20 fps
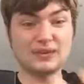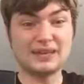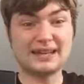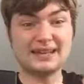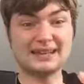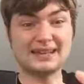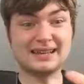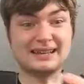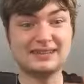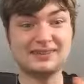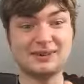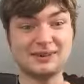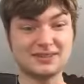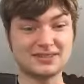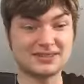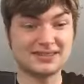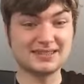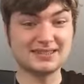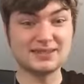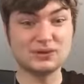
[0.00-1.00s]
they get
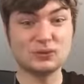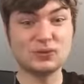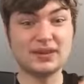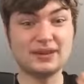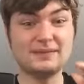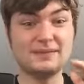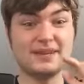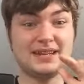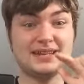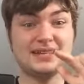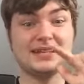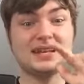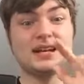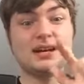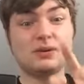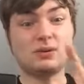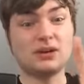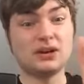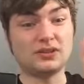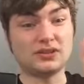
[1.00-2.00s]
lost until they meet
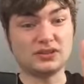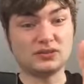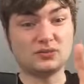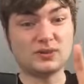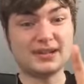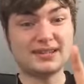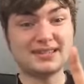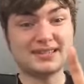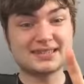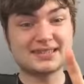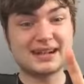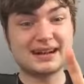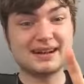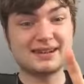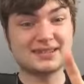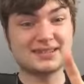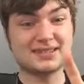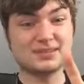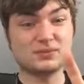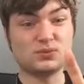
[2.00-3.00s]
one of the greatest
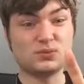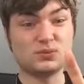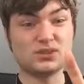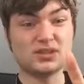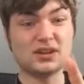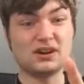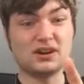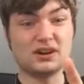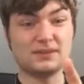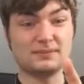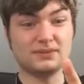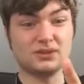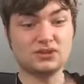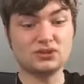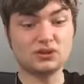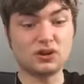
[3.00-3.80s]
characters of all time,